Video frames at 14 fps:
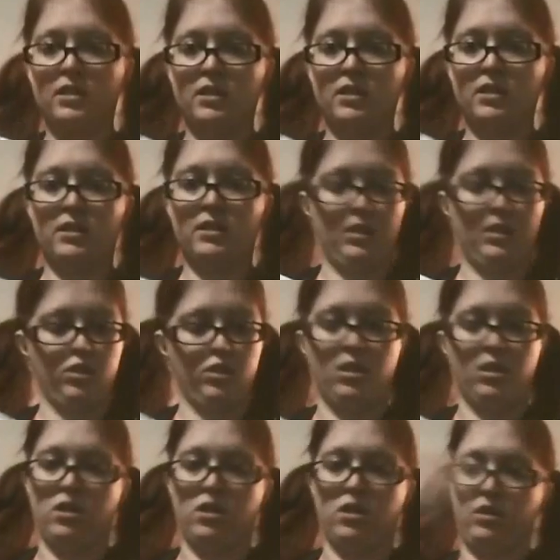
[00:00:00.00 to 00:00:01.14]
stitched
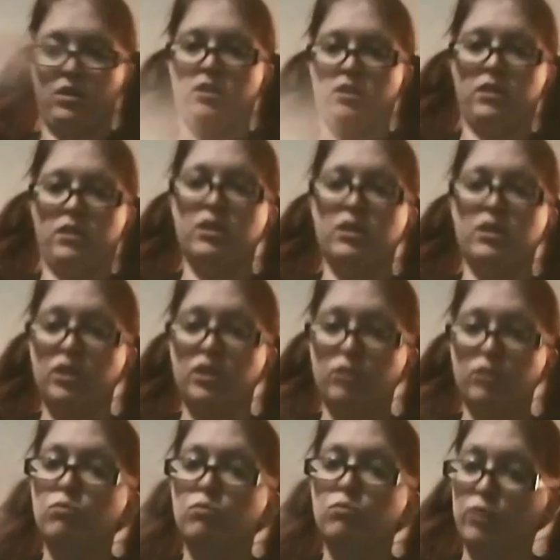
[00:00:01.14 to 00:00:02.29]
along the
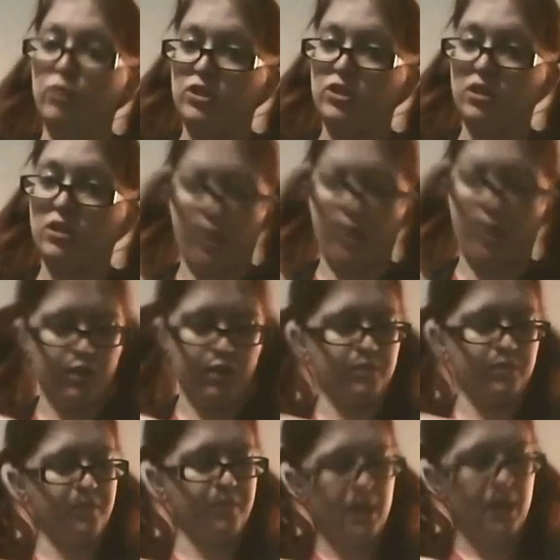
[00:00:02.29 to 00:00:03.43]
U, which is the crotch.
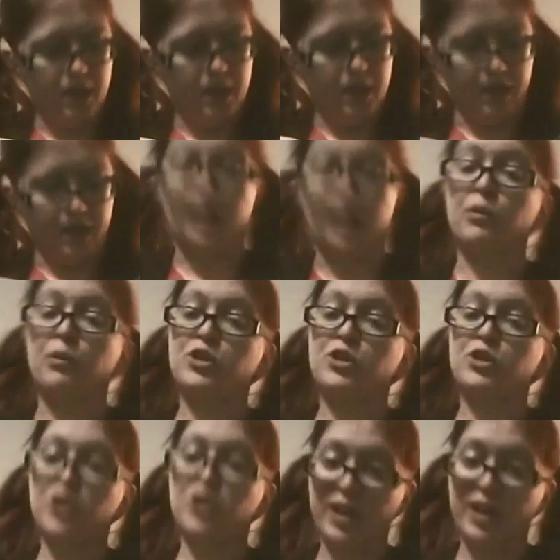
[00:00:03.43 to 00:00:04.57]
And now what should